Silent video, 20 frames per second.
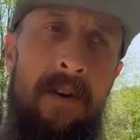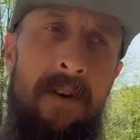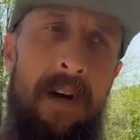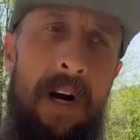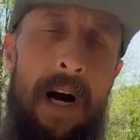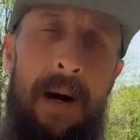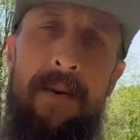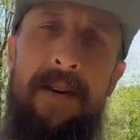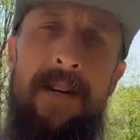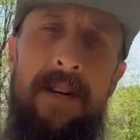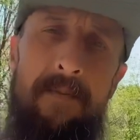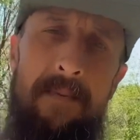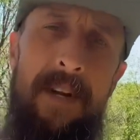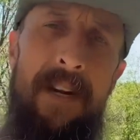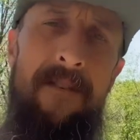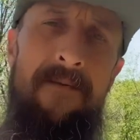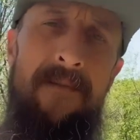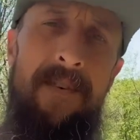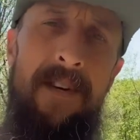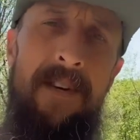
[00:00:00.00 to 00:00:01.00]
I'm gonna
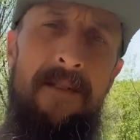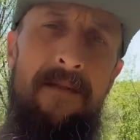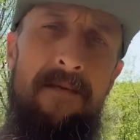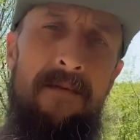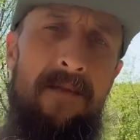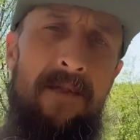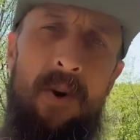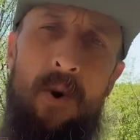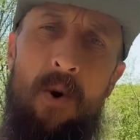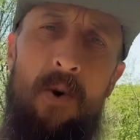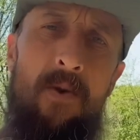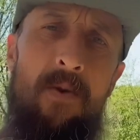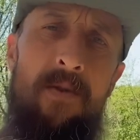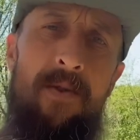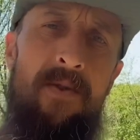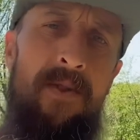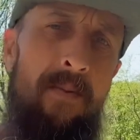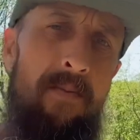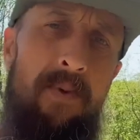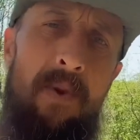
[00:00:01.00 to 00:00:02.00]
benefit the
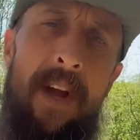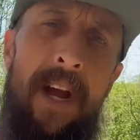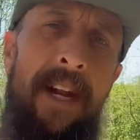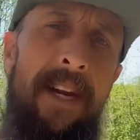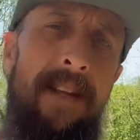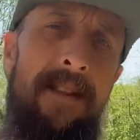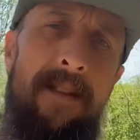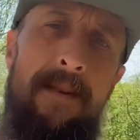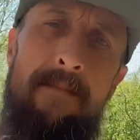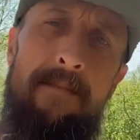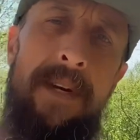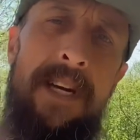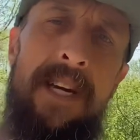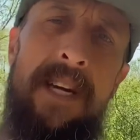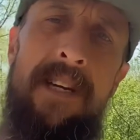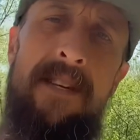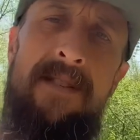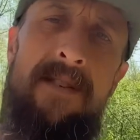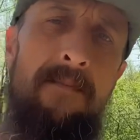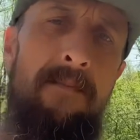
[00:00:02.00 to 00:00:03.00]
earth, the planet, the
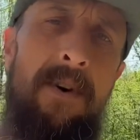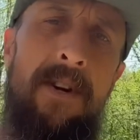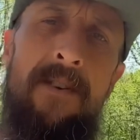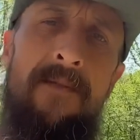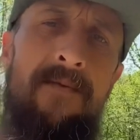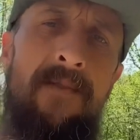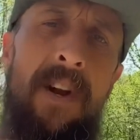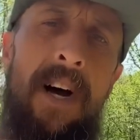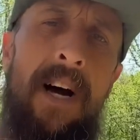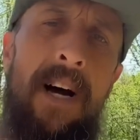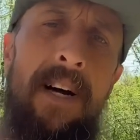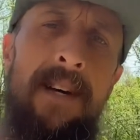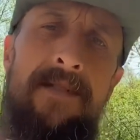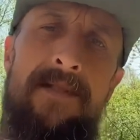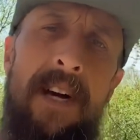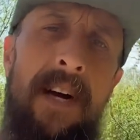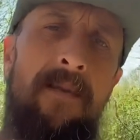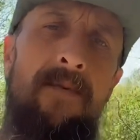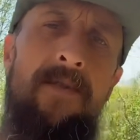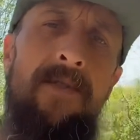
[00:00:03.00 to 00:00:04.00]
bees, the butterflies,
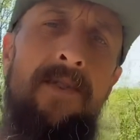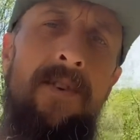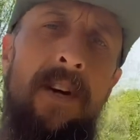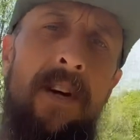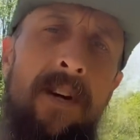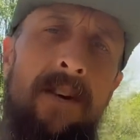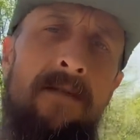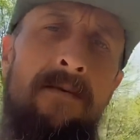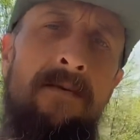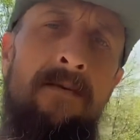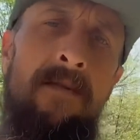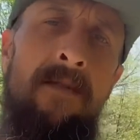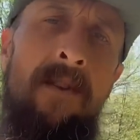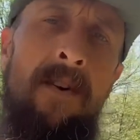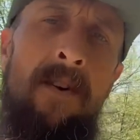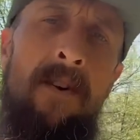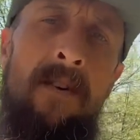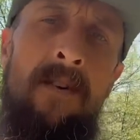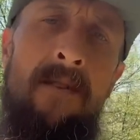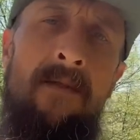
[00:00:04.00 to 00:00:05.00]
everything
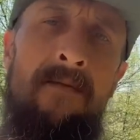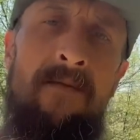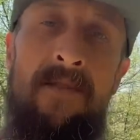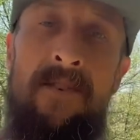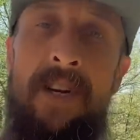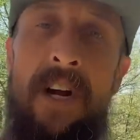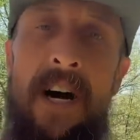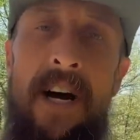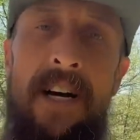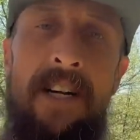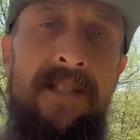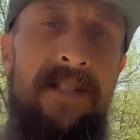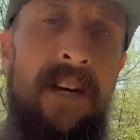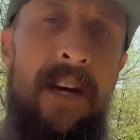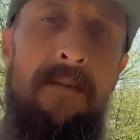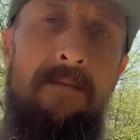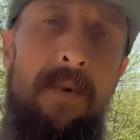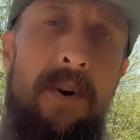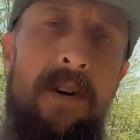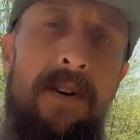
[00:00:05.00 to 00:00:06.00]
for nine,
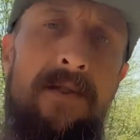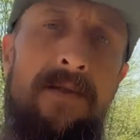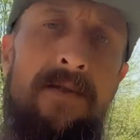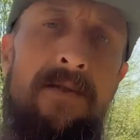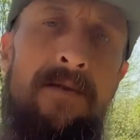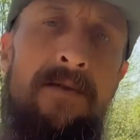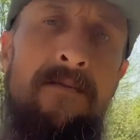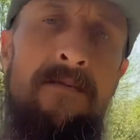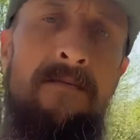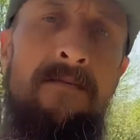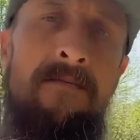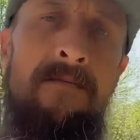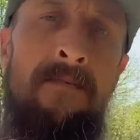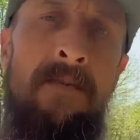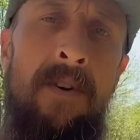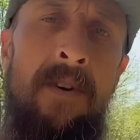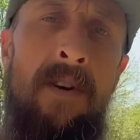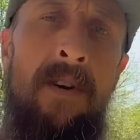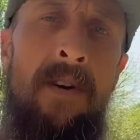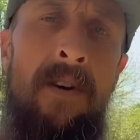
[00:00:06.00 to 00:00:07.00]
ten months.
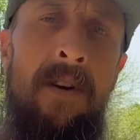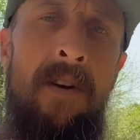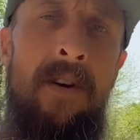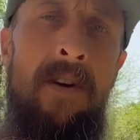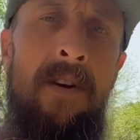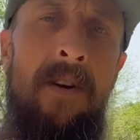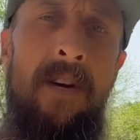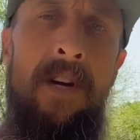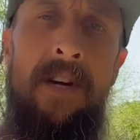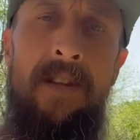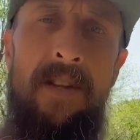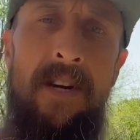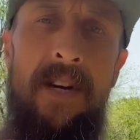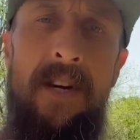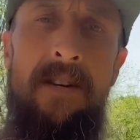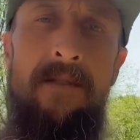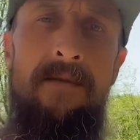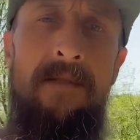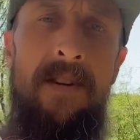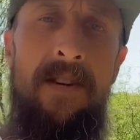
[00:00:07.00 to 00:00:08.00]
And
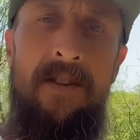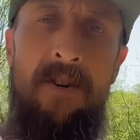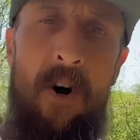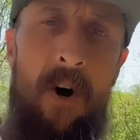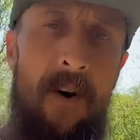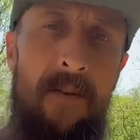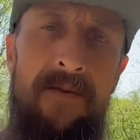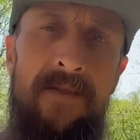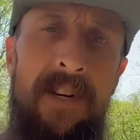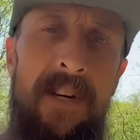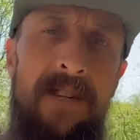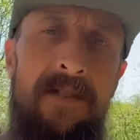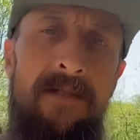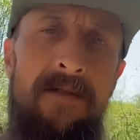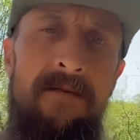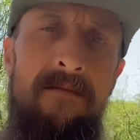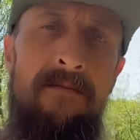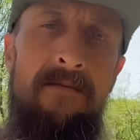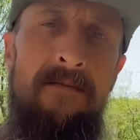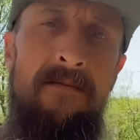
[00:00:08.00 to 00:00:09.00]
then in the off
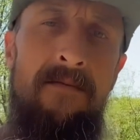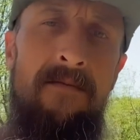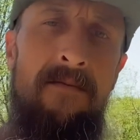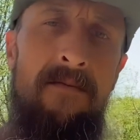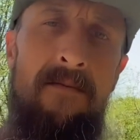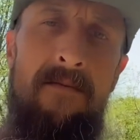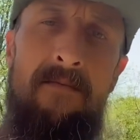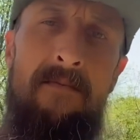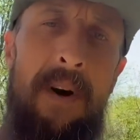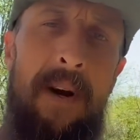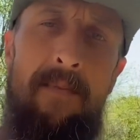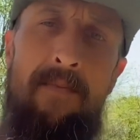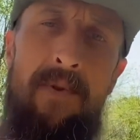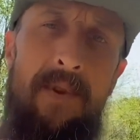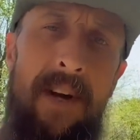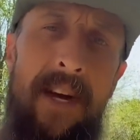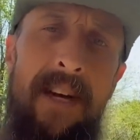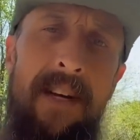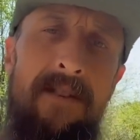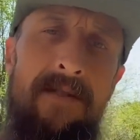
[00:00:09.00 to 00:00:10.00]
season, my
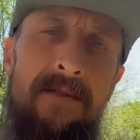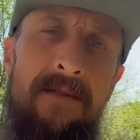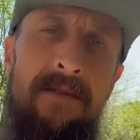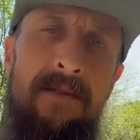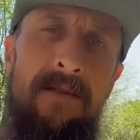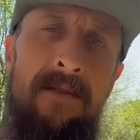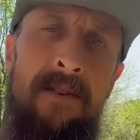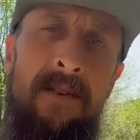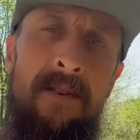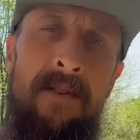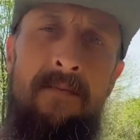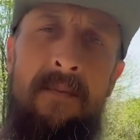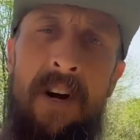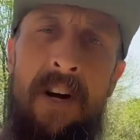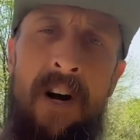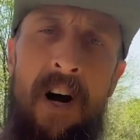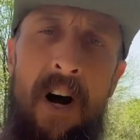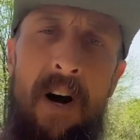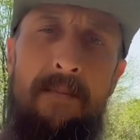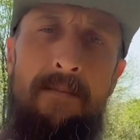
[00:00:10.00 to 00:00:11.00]
plant, my
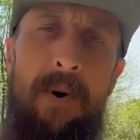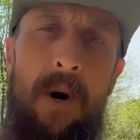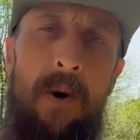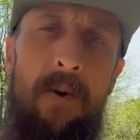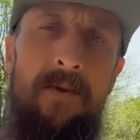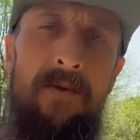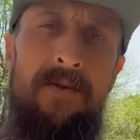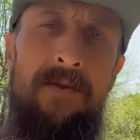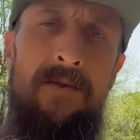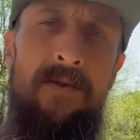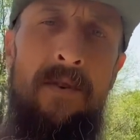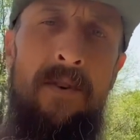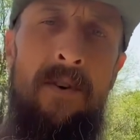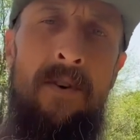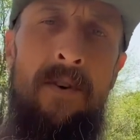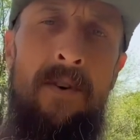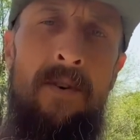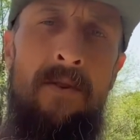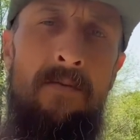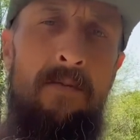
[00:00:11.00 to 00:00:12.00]
compost
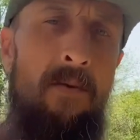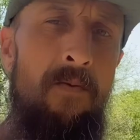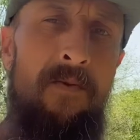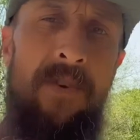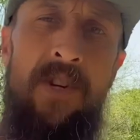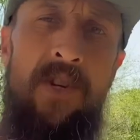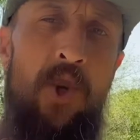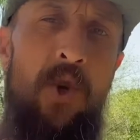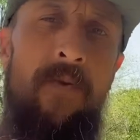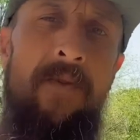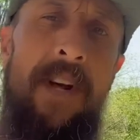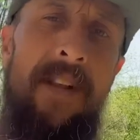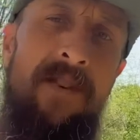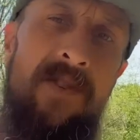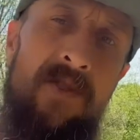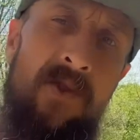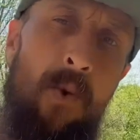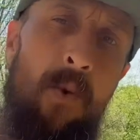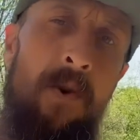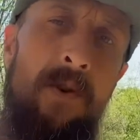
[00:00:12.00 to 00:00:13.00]
will rejuvenate the
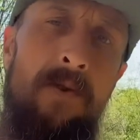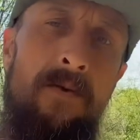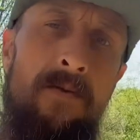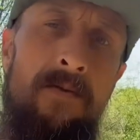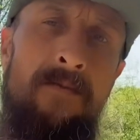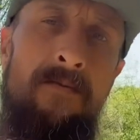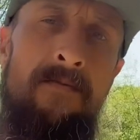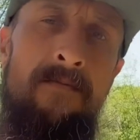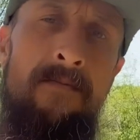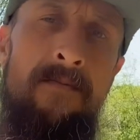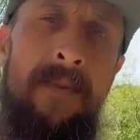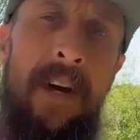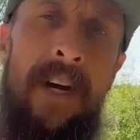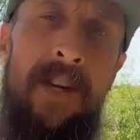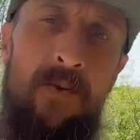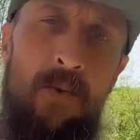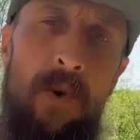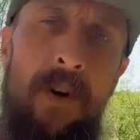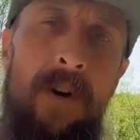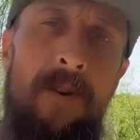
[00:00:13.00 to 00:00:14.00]
soil as
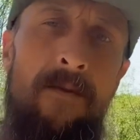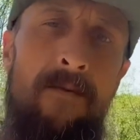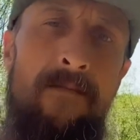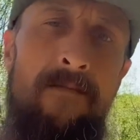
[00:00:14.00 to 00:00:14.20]
well.